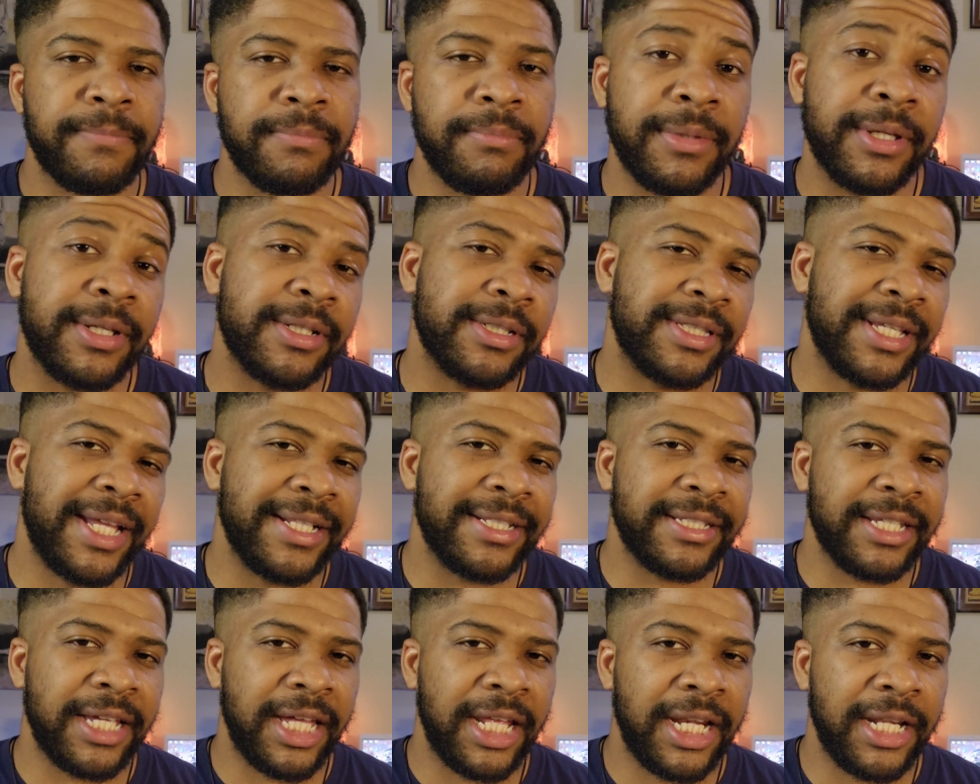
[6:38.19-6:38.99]
because that
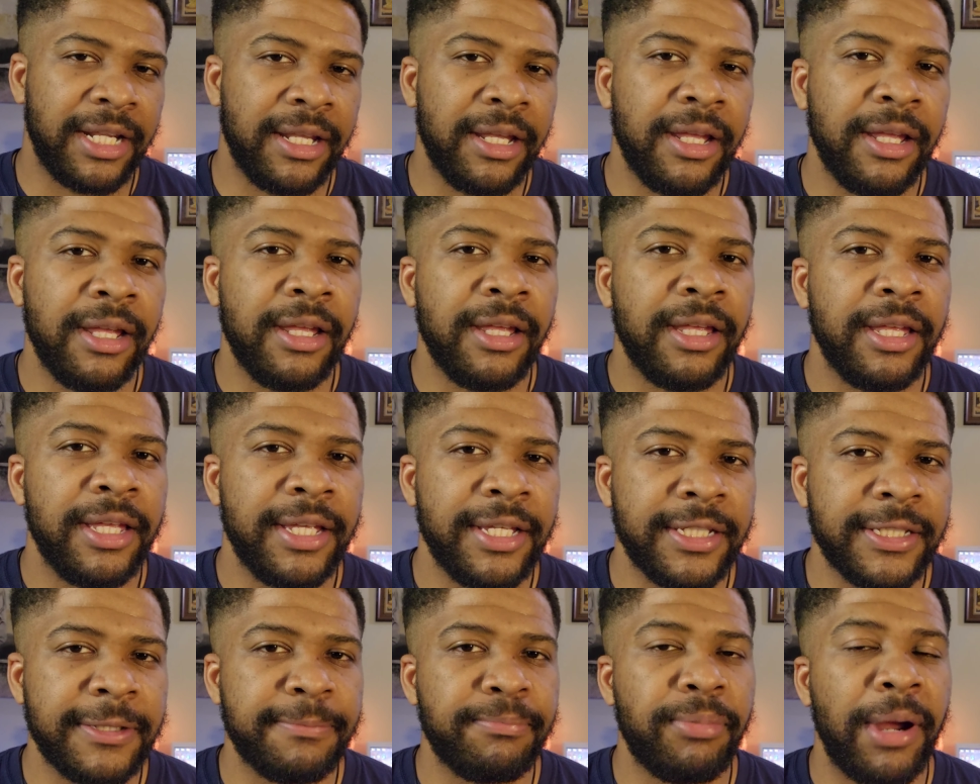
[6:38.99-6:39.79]
side
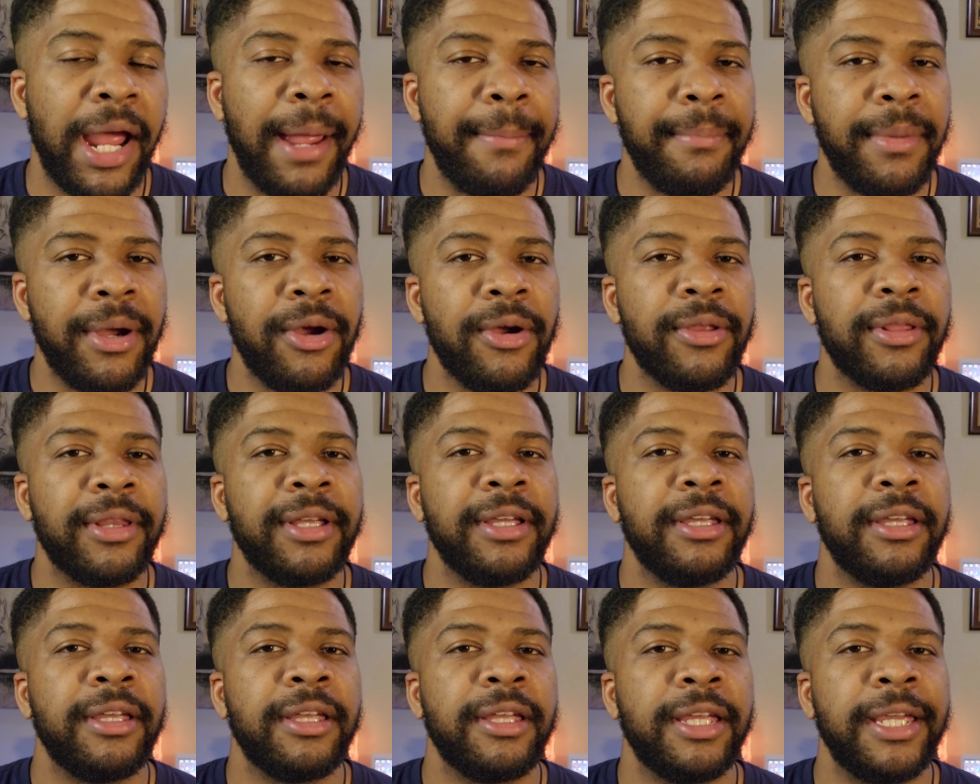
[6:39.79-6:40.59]
is
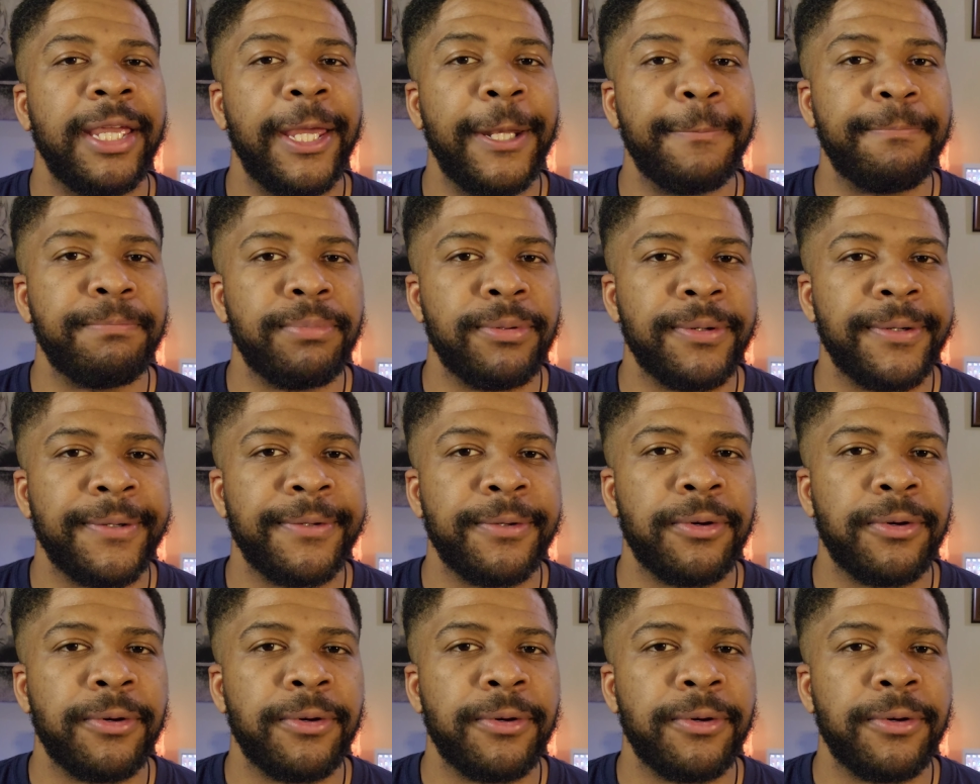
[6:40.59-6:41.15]
primarily input,